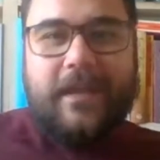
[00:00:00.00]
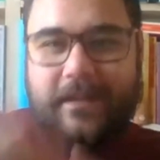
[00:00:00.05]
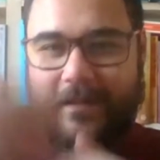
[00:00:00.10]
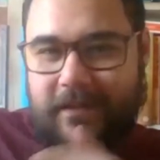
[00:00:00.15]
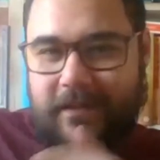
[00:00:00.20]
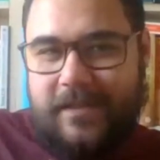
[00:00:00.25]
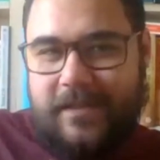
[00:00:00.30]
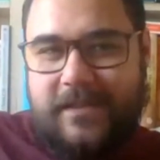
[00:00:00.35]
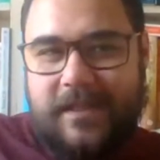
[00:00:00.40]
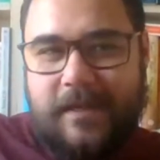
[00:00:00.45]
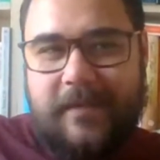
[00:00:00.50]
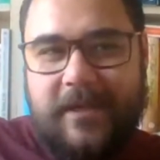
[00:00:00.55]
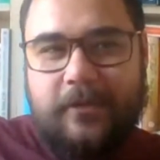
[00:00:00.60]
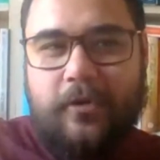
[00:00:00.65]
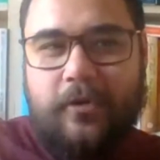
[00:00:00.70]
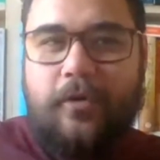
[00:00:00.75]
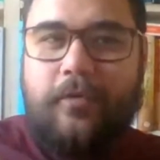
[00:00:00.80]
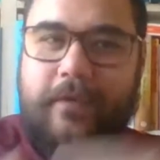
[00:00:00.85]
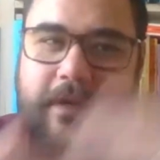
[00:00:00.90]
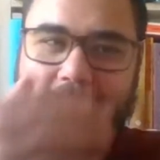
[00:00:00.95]
in the Islamic
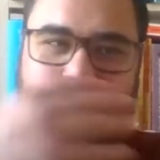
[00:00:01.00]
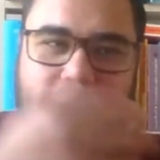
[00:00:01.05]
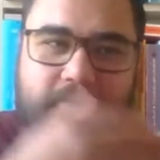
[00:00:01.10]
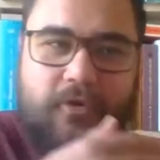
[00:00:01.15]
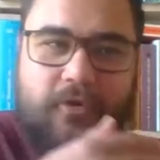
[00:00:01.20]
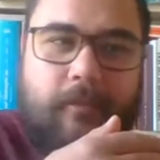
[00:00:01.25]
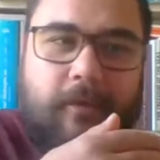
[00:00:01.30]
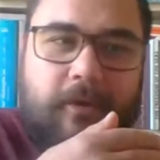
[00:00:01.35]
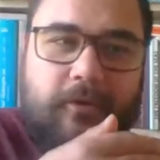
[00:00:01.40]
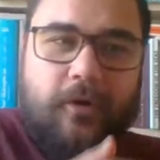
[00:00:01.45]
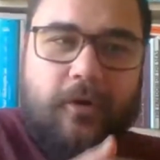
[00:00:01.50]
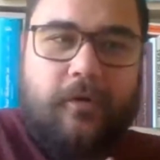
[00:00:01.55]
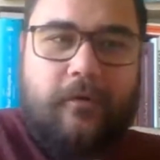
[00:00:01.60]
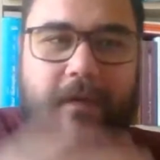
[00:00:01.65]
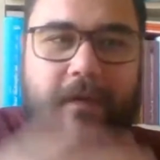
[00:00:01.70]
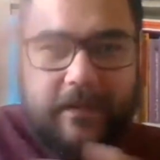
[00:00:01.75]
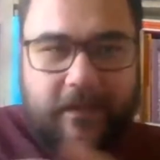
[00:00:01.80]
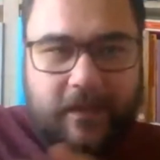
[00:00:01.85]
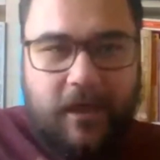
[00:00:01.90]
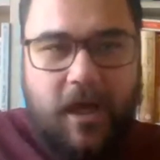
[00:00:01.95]
law, in the Roman
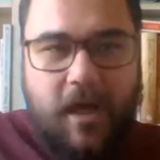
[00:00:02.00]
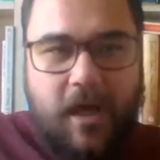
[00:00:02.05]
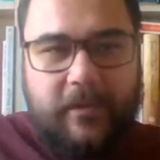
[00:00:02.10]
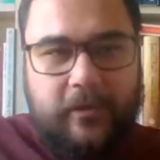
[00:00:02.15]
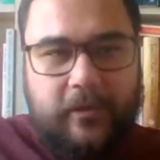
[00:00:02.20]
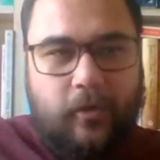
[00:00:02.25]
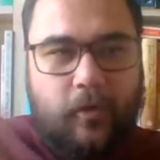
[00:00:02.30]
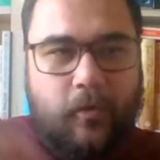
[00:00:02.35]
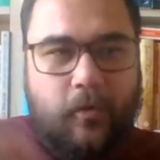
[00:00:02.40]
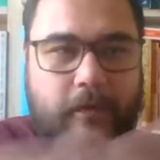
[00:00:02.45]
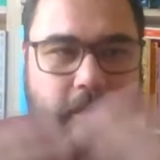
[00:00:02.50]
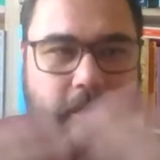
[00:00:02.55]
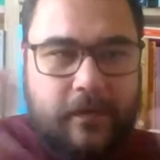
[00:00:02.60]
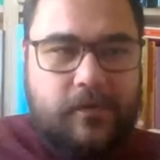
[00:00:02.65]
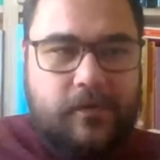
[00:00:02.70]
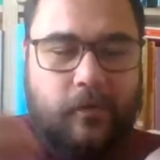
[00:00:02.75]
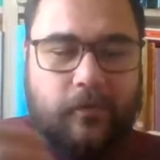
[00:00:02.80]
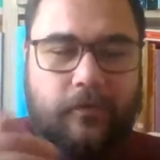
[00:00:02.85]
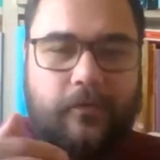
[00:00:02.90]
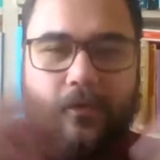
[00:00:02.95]
law, in the common law.
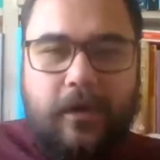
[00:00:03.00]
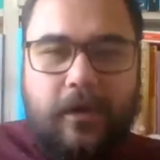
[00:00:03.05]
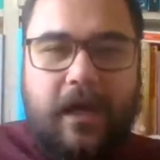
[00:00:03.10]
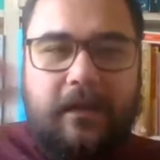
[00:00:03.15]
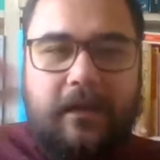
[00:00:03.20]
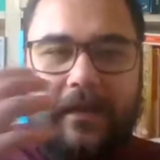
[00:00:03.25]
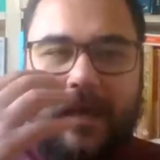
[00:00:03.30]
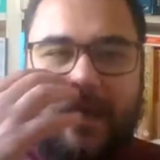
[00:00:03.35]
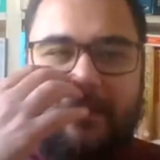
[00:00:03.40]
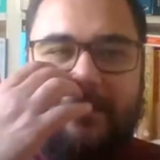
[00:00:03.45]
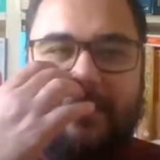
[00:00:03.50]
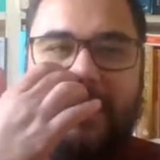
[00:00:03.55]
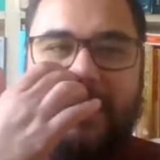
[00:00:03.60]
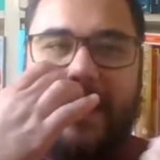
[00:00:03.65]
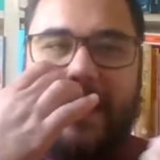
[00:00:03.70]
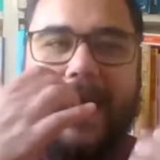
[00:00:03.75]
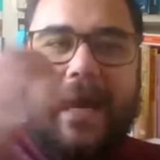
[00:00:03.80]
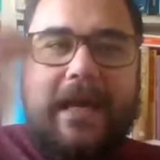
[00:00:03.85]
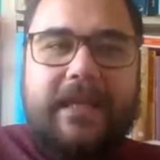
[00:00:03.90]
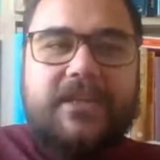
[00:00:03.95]
So you can't have
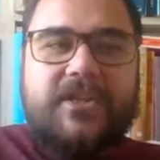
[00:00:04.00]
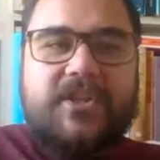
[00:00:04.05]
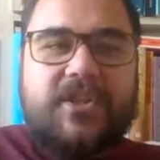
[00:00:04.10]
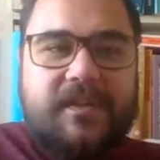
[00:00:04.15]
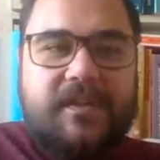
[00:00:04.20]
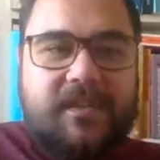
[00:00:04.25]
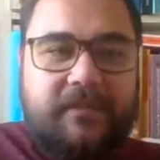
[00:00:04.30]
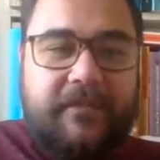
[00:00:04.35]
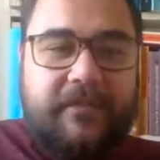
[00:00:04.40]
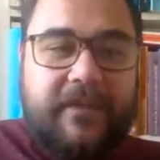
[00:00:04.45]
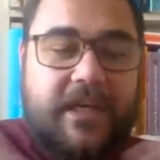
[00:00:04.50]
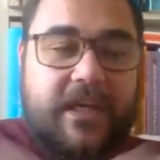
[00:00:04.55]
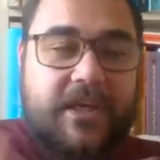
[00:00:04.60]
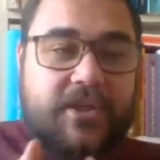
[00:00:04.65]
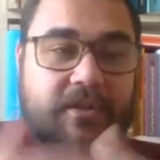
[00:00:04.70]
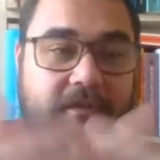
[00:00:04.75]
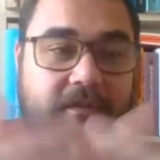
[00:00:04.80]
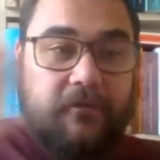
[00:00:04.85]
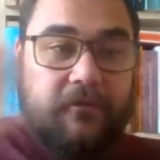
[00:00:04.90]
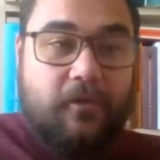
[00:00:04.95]
any
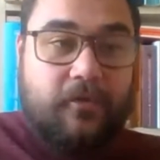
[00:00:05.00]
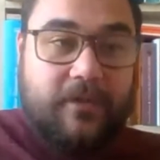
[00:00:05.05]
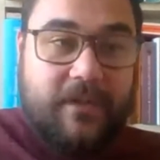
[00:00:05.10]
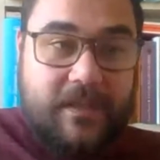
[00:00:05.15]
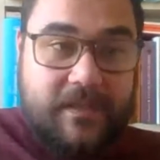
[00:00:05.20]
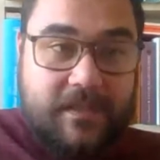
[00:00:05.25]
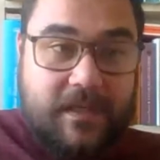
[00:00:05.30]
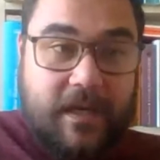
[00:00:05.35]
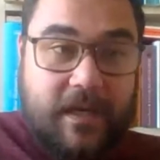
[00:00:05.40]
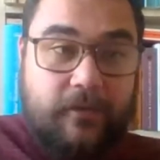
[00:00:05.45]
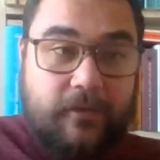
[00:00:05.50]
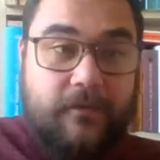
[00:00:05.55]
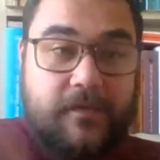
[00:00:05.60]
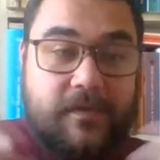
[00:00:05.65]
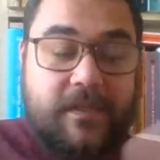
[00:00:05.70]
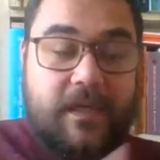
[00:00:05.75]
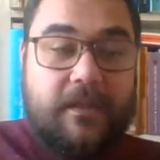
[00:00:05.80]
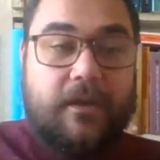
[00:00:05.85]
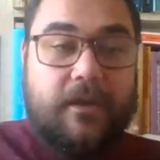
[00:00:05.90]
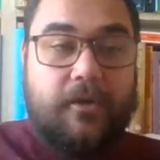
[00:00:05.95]
justification for these kind of
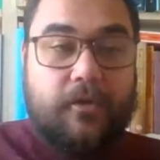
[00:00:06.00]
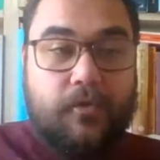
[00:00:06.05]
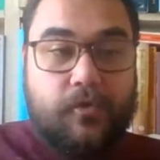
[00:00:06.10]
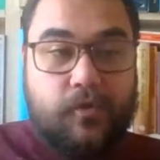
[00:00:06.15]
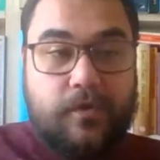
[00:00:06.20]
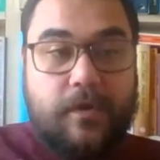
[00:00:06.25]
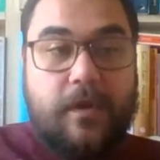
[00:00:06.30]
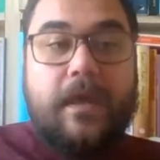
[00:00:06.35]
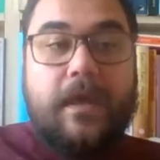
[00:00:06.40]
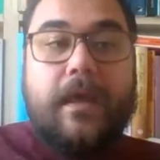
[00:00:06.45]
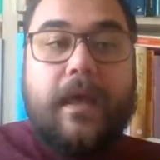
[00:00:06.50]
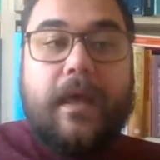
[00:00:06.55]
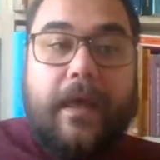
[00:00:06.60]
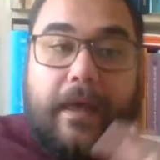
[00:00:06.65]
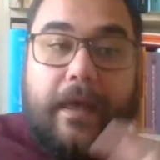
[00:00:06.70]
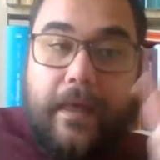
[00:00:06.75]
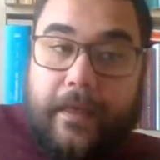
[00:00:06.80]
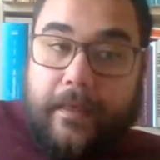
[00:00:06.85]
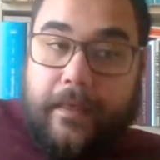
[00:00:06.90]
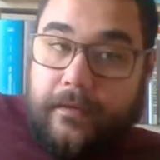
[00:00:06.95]
scenarios.
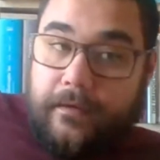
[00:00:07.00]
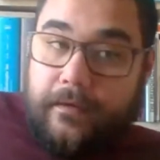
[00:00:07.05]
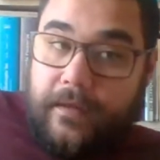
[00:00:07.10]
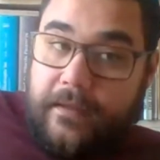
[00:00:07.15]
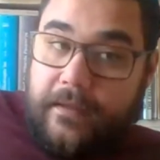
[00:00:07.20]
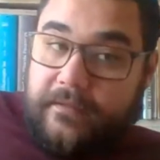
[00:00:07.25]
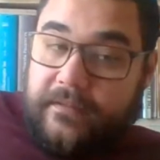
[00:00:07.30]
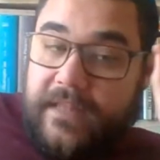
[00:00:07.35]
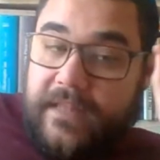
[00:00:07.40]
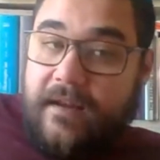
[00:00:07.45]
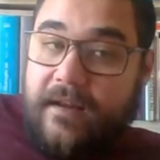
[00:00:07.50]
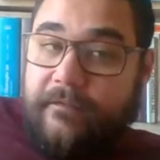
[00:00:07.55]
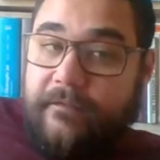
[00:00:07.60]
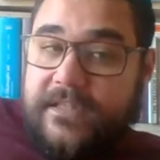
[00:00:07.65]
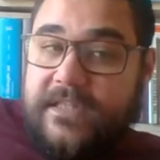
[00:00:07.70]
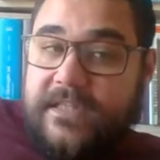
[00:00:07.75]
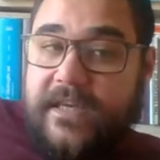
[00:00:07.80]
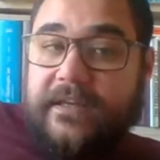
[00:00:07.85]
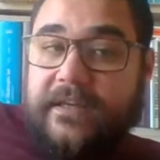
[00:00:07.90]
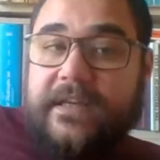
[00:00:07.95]
There
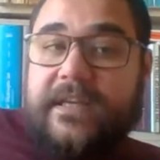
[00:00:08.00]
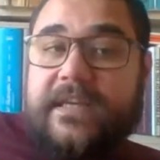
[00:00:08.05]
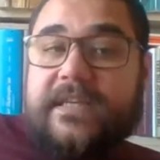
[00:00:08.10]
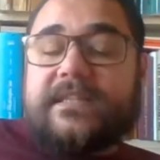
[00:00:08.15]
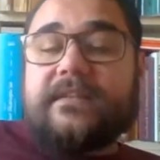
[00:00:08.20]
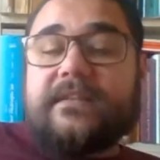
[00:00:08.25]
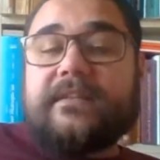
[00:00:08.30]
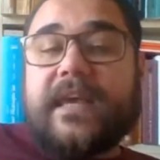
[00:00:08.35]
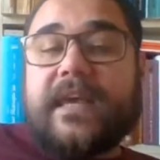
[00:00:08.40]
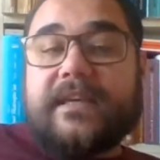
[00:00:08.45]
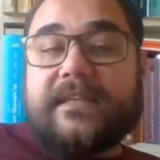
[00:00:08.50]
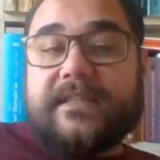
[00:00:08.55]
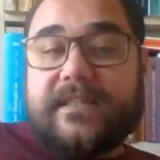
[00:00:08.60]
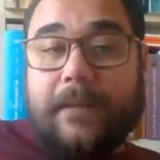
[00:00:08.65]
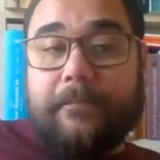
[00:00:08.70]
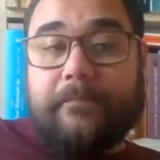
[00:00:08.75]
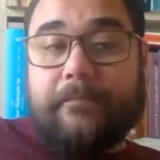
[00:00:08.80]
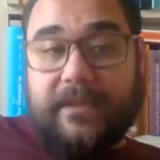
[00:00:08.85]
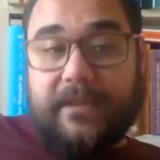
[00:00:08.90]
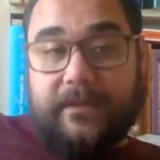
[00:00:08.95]
was a recent
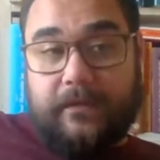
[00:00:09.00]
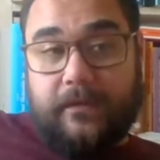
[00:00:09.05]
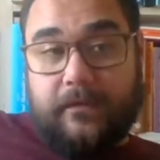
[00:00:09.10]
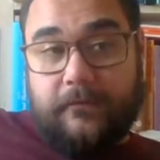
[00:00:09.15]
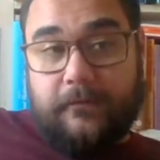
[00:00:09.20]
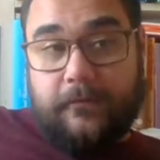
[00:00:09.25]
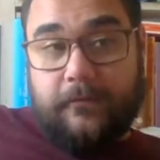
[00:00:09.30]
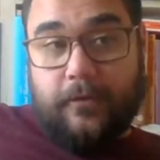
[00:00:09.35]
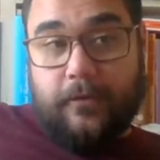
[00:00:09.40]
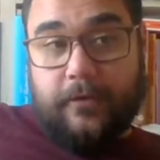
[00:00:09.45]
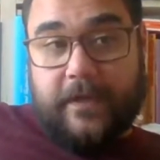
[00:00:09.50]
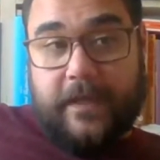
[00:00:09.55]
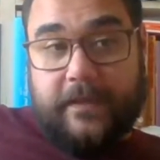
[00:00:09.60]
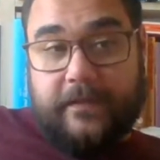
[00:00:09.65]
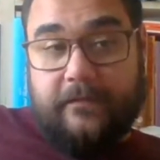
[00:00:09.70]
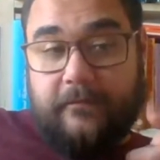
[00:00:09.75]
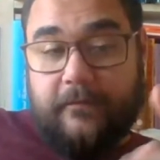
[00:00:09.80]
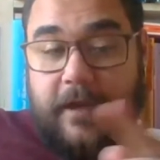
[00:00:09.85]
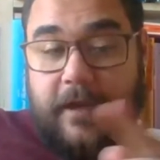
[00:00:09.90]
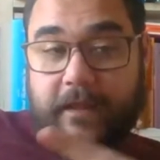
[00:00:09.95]
example for that.
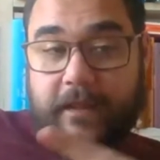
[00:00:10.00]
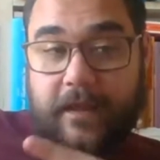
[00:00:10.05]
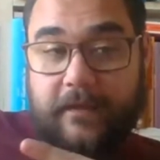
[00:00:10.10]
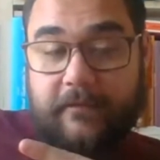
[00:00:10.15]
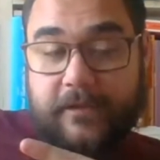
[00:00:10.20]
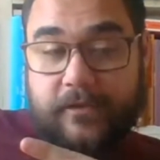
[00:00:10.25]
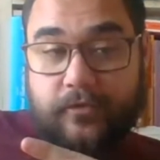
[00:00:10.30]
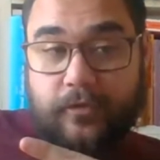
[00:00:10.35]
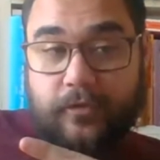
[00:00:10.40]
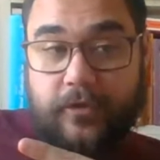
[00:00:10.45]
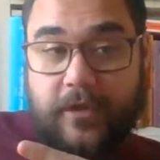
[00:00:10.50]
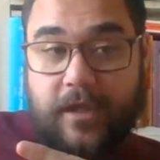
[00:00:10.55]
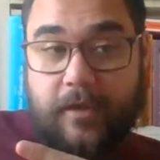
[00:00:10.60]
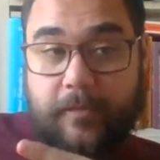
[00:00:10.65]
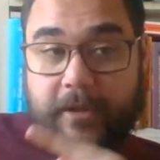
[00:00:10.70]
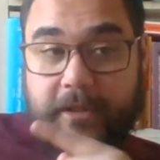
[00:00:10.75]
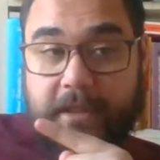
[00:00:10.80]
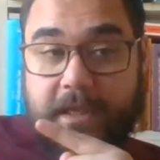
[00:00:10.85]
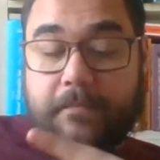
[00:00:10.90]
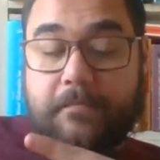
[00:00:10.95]
While I was talking
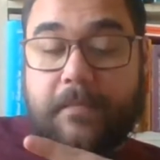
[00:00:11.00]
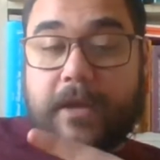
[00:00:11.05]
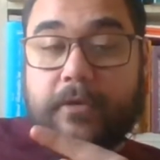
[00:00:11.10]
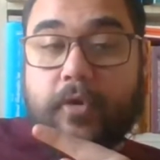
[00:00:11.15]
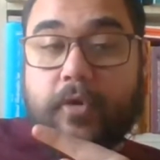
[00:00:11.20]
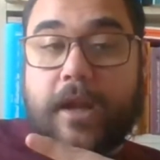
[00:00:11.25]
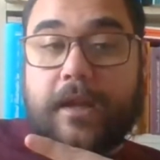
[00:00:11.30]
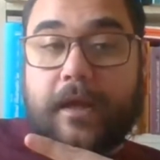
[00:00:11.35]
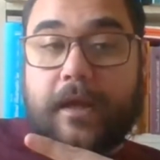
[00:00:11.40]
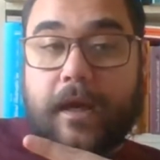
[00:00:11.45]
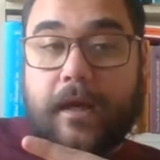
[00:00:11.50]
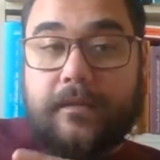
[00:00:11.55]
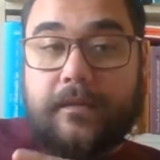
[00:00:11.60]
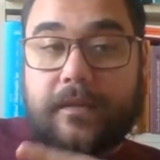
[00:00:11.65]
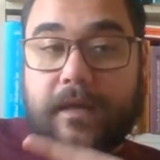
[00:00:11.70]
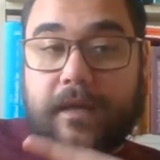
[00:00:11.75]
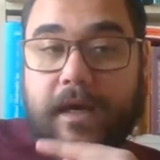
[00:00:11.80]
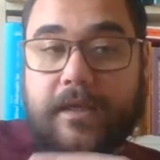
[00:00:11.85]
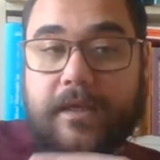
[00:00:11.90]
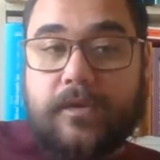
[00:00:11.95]
about Immanuel
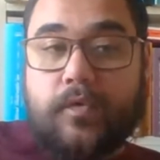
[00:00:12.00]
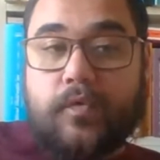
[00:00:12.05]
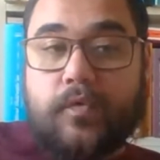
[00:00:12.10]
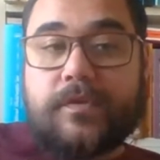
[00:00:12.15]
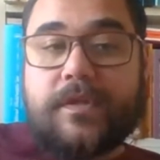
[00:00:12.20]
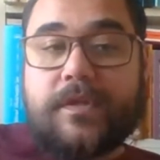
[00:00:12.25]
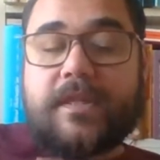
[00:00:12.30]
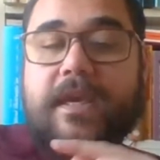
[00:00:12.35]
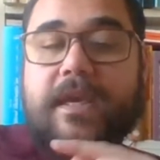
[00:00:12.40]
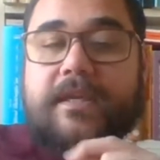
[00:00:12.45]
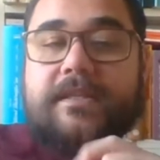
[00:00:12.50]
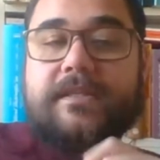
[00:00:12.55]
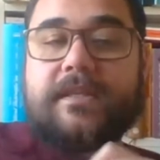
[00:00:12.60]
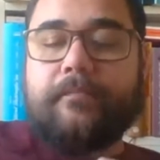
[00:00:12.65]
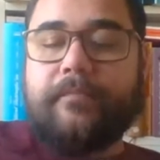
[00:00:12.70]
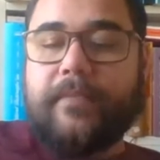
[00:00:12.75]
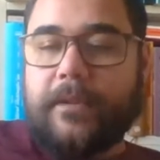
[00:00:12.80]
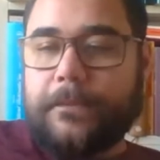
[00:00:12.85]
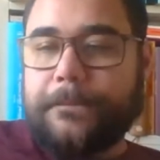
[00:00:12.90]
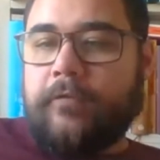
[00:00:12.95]
Kant, I used that
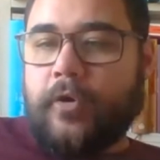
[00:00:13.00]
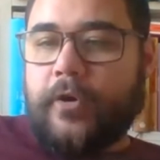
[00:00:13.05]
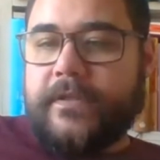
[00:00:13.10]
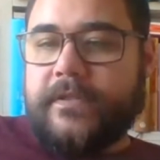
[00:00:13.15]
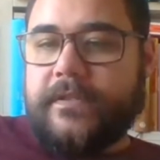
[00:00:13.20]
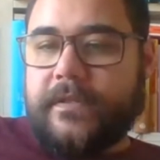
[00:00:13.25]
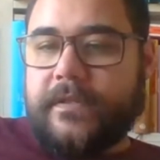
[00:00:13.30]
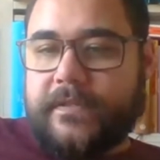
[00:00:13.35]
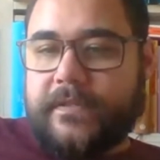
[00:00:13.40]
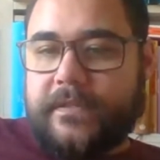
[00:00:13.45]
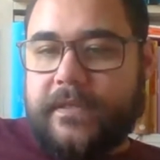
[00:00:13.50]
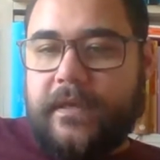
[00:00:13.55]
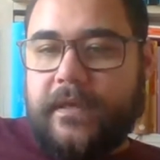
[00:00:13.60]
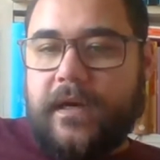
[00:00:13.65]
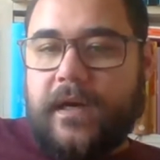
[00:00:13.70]
example. For instance,